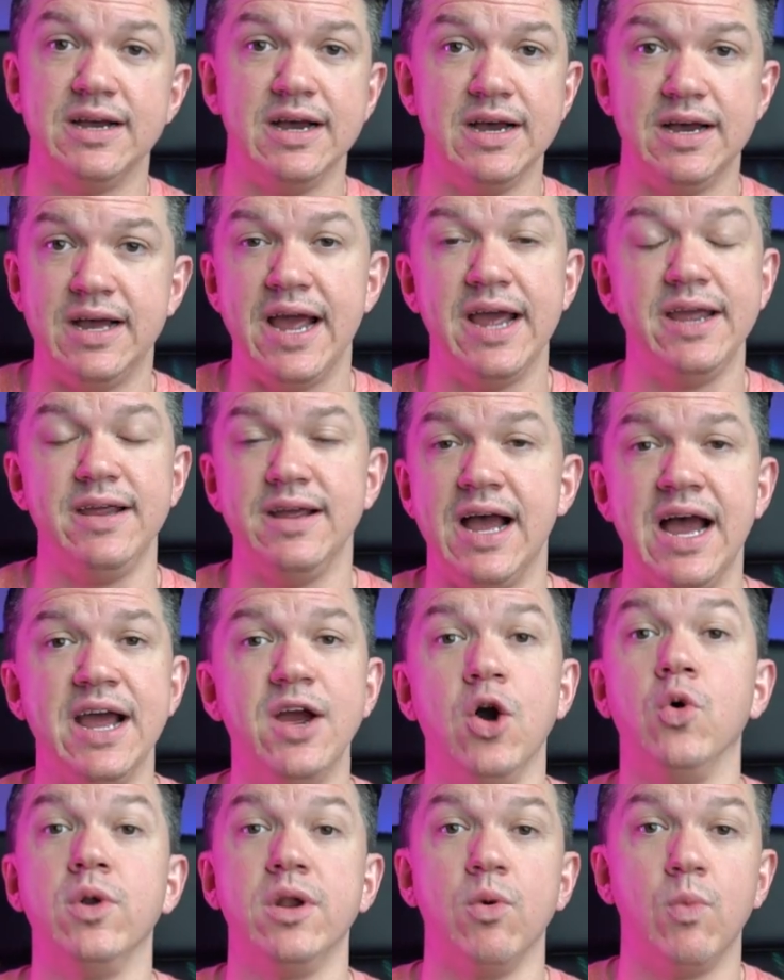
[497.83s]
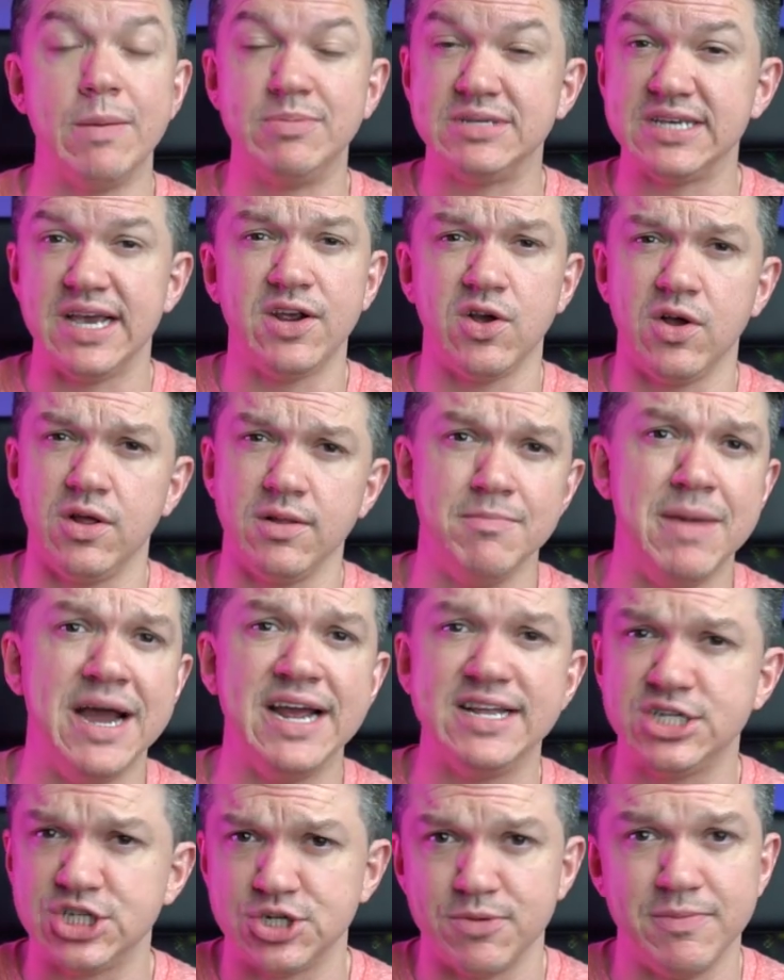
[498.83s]
Uh, I, I owned a website called my
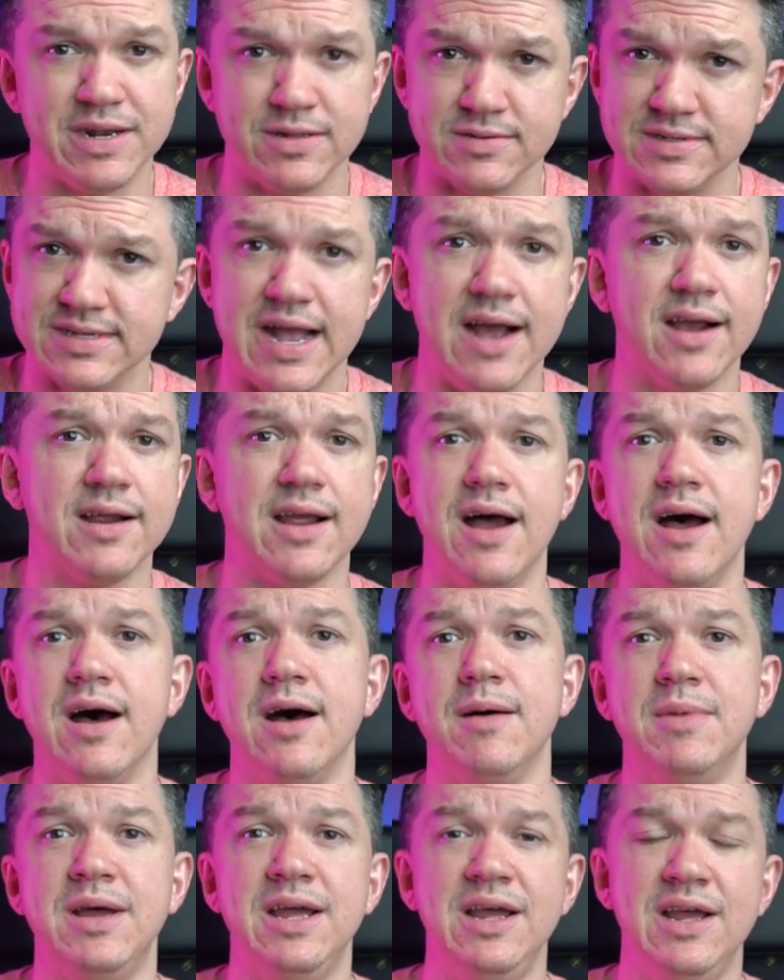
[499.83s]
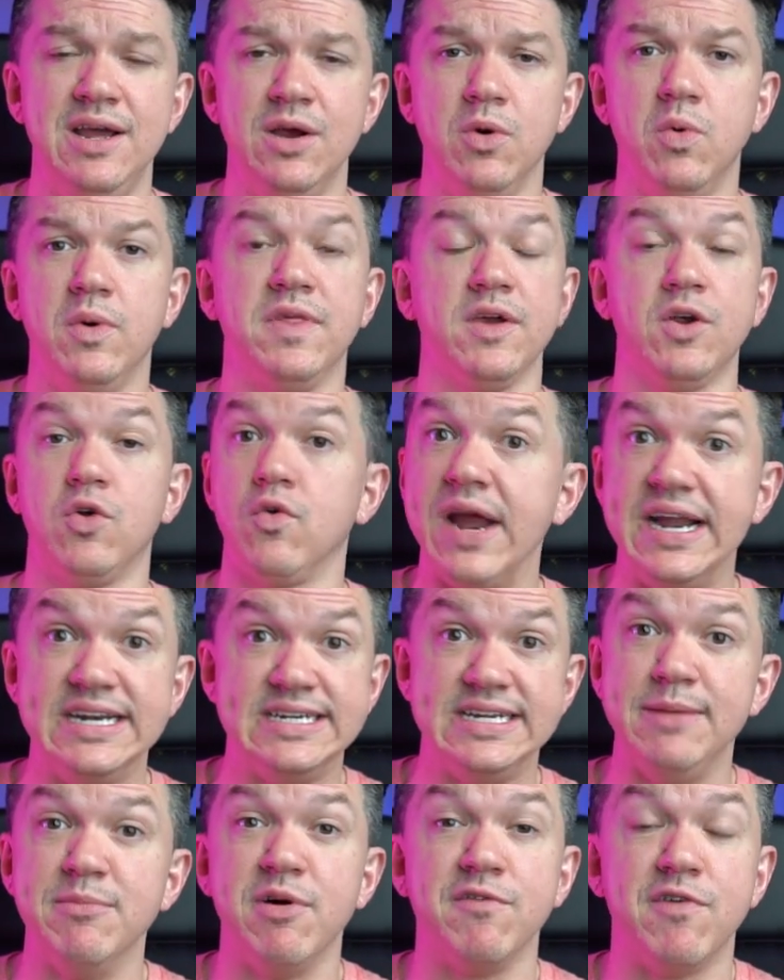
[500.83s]
instrumentals dot com with a great
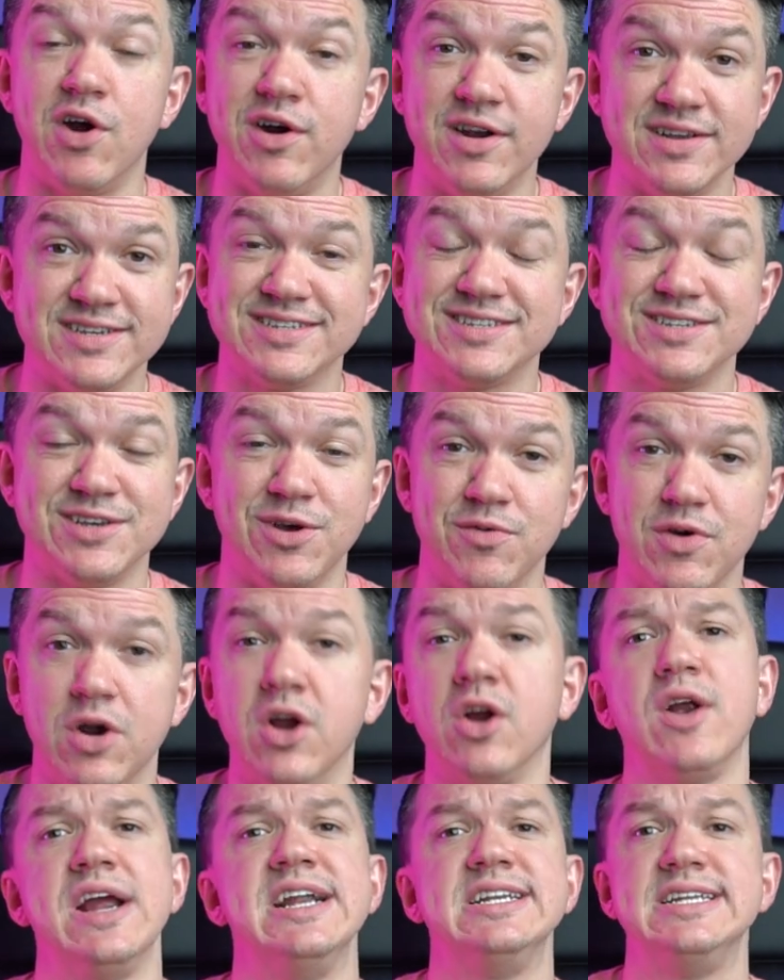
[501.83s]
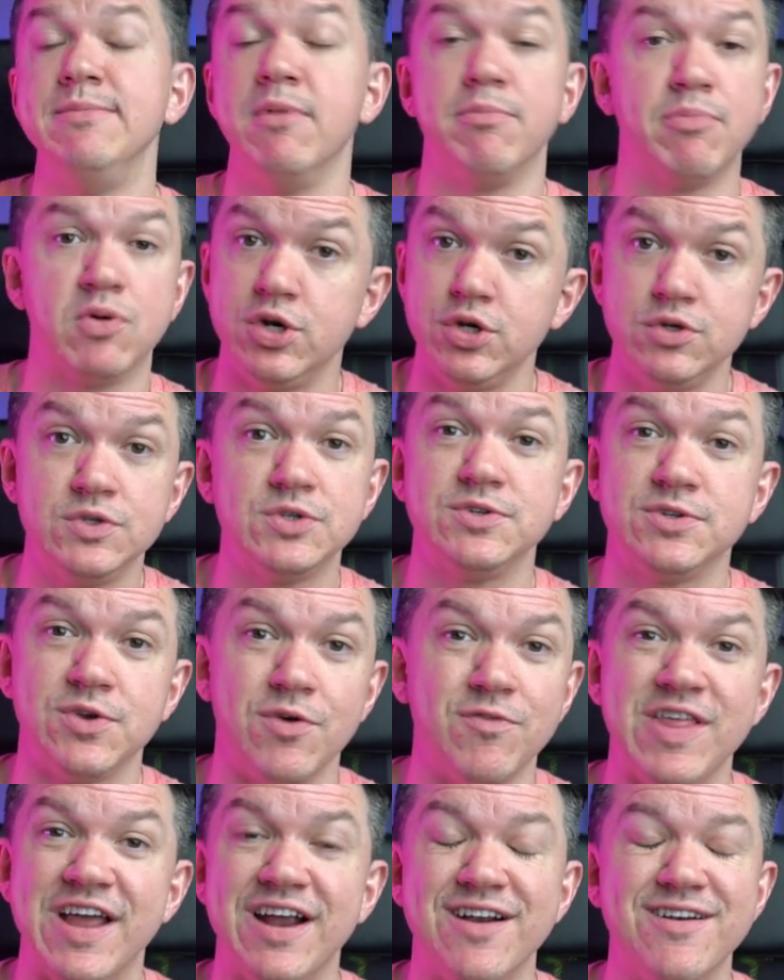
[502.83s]
team of artists, so, or a great team of producers
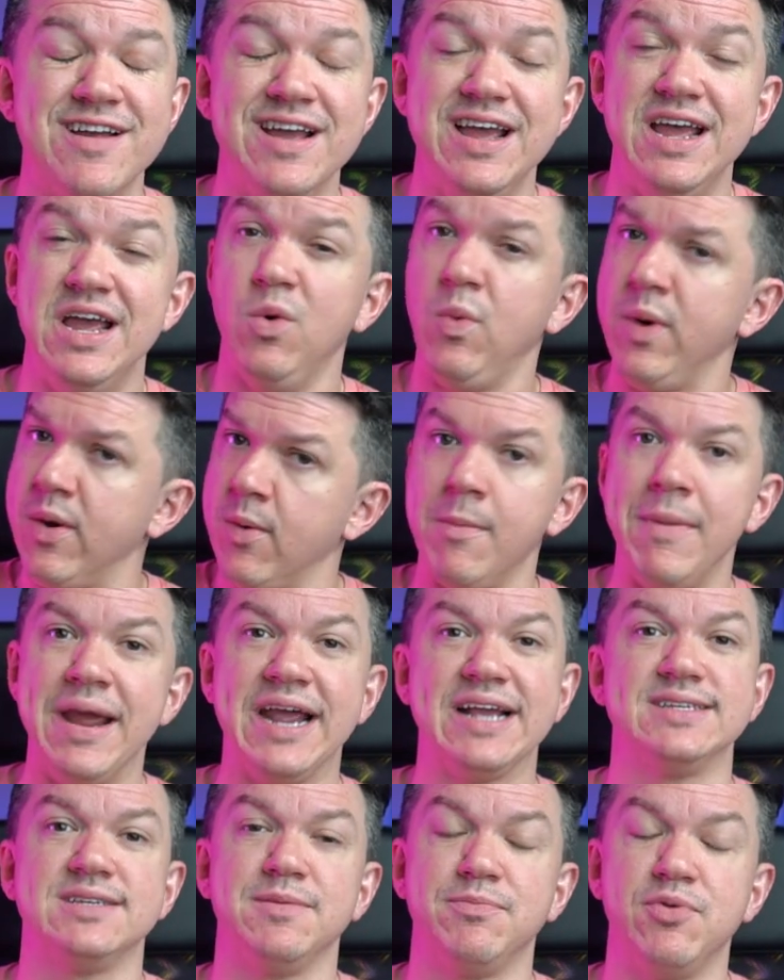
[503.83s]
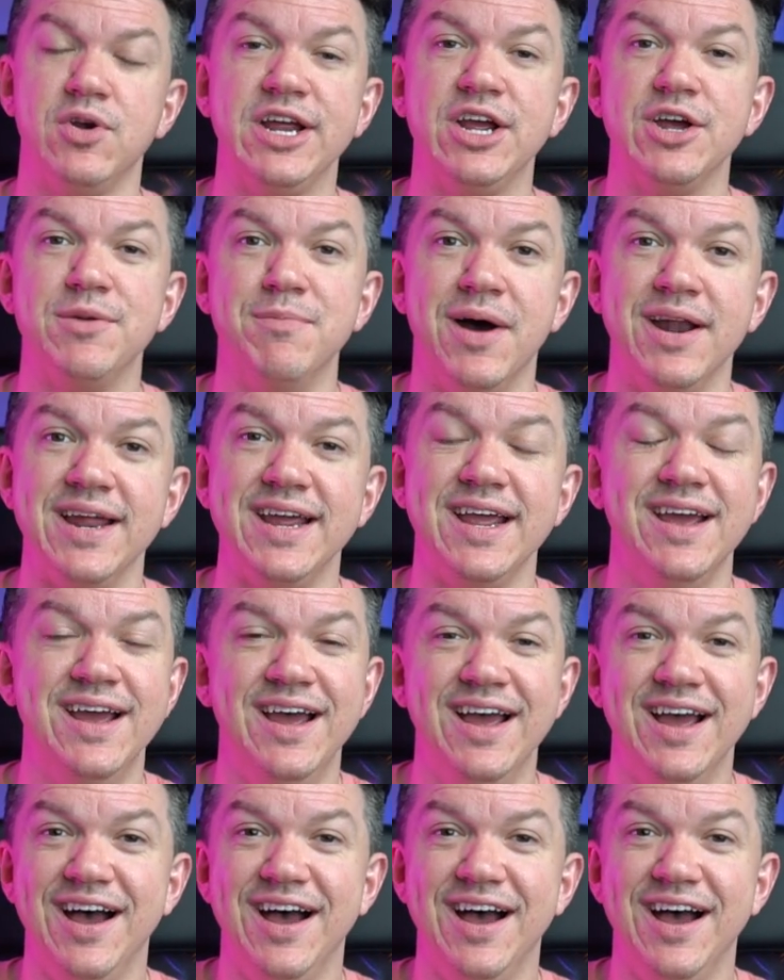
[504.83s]
over there. We were making some pretty good money.